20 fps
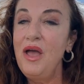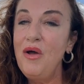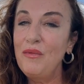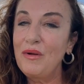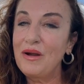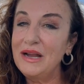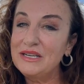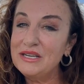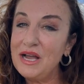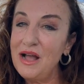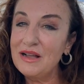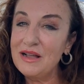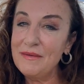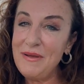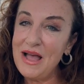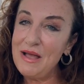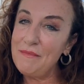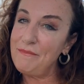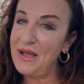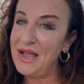where I talk
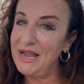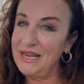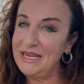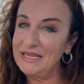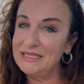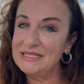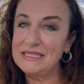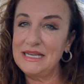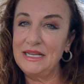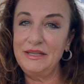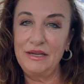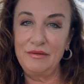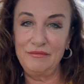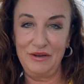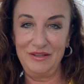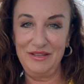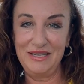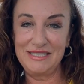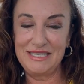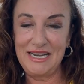about buying and selling
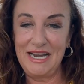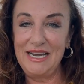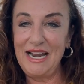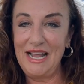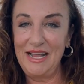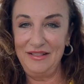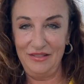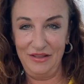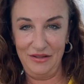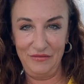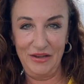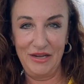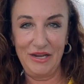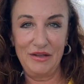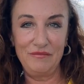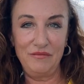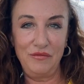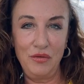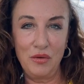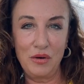real estate and living
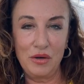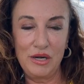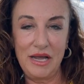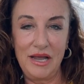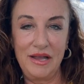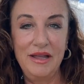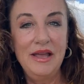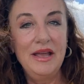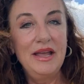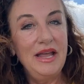in Florida.